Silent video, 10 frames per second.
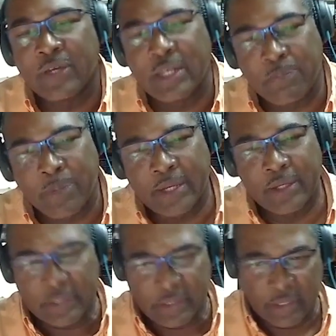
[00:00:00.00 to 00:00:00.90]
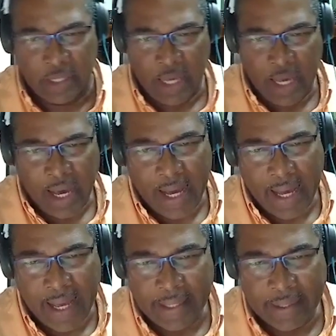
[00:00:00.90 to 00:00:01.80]
independence,
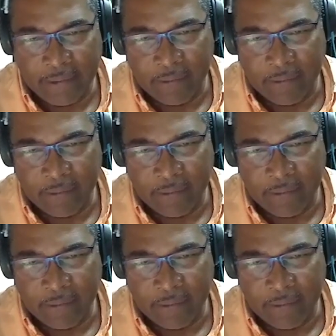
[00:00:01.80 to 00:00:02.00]
and